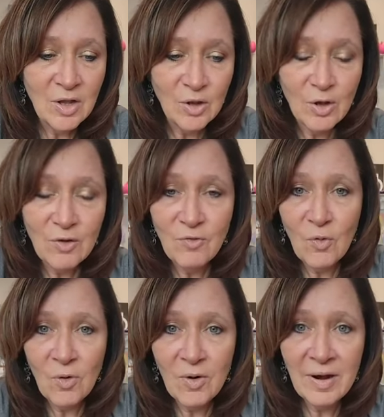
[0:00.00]
Look
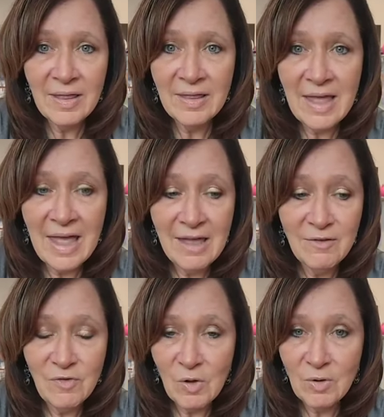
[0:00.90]
for
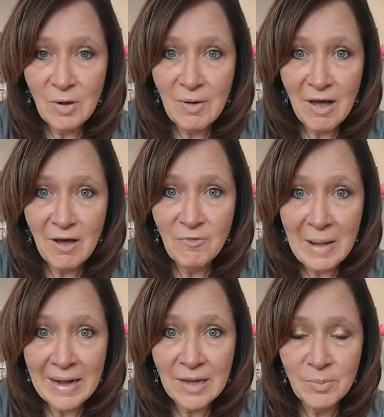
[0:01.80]
a photo of
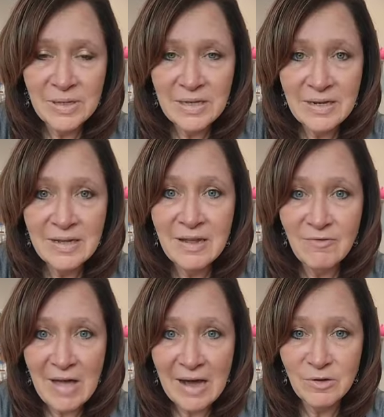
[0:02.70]
my
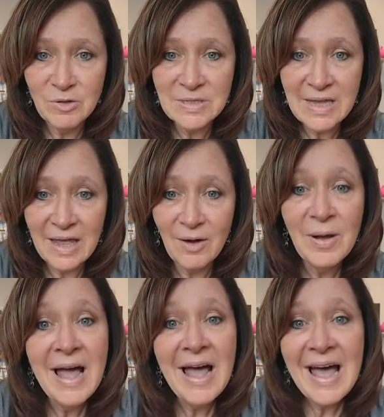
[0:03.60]
completed value scale.